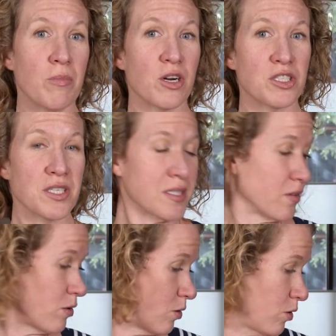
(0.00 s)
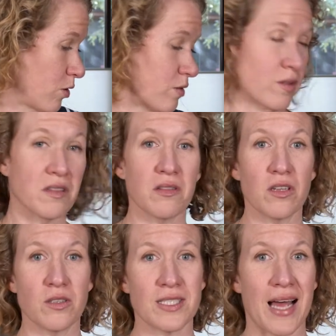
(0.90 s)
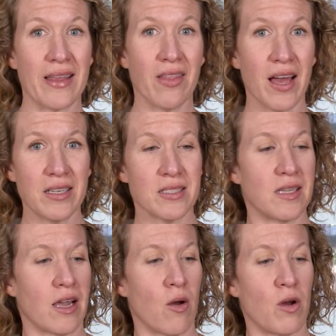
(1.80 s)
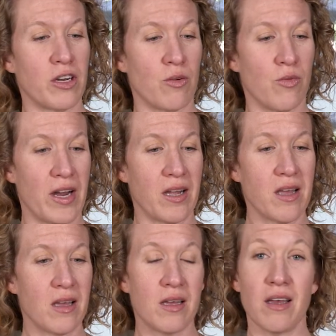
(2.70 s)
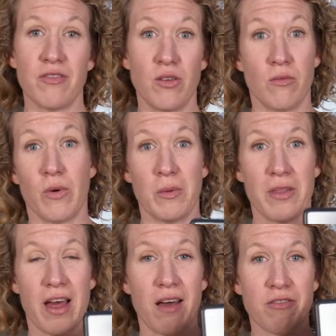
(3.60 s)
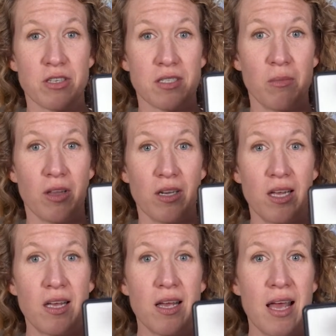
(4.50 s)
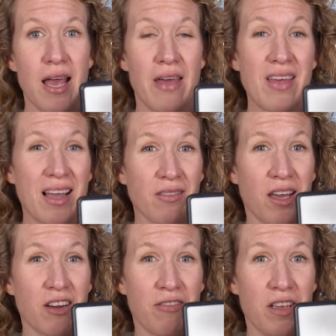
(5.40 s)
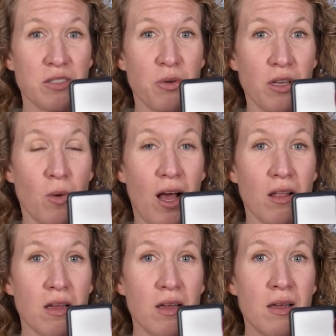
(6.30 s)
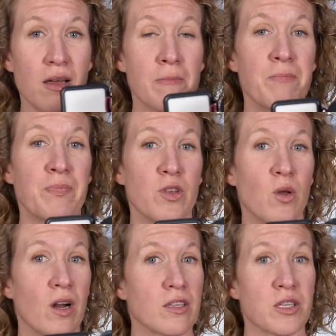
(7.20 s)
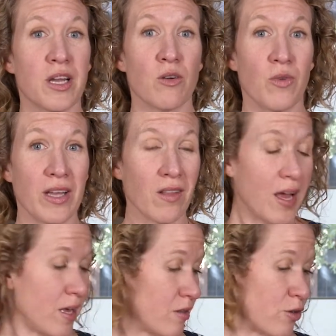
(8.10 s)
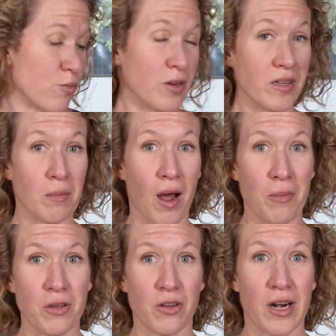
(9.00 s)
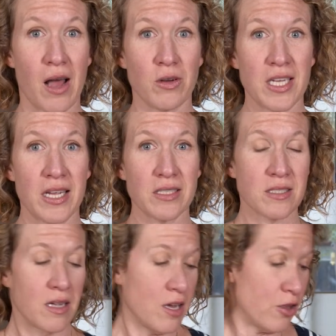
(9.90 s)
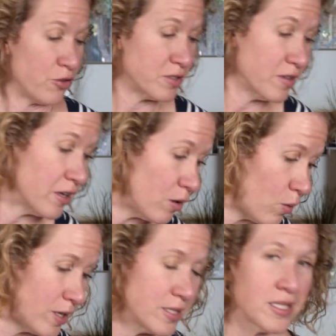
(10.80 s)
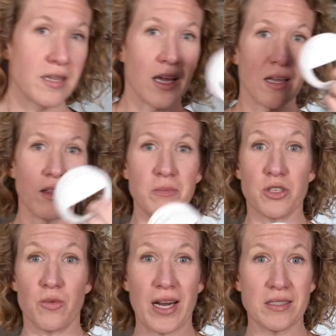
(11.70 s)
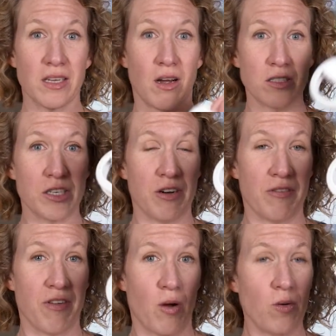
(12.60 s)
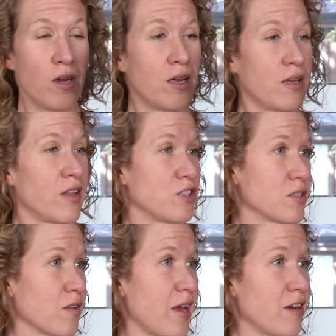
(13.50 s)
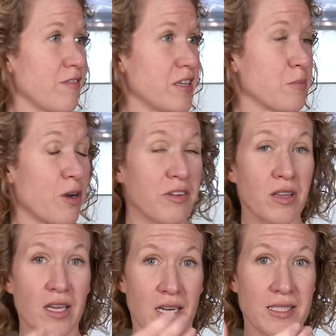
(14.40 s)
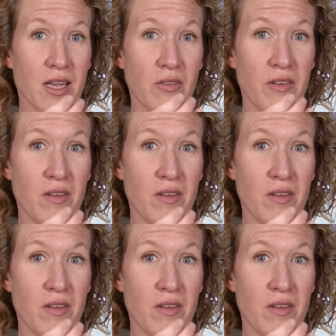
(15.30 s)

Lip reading: purchase little side lights that go on your rig if you went with that for stability, and that can light your face really well. You could also get a ring light. They're really popular nowadays. There's little ones that clip directly onto your phone that just light your face perfectly in a selfie